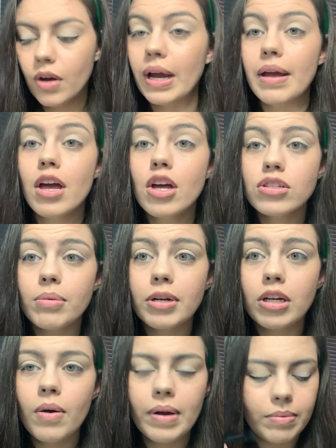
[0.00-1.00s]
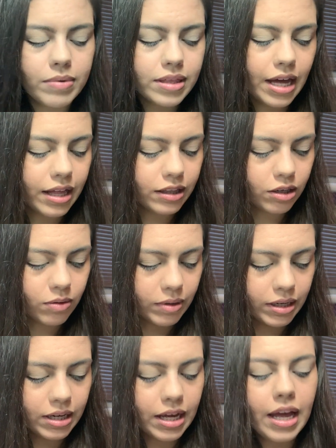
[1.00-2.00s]
Okay, so I'm going to go in with that little
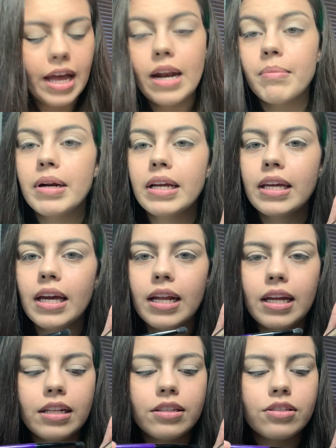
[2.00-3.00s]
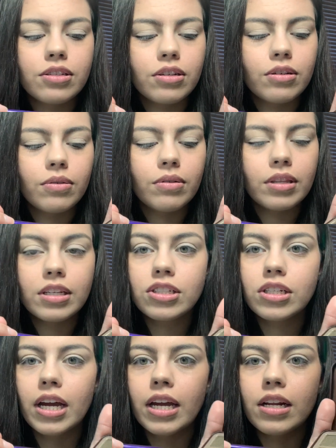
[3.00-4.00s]
one, and I'm going to get into the
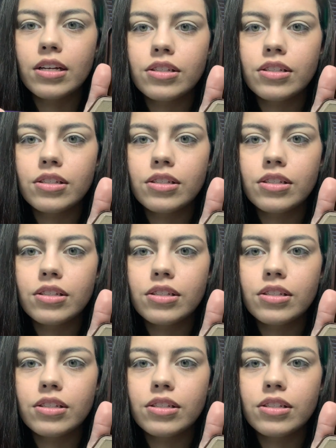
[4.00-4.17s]
shade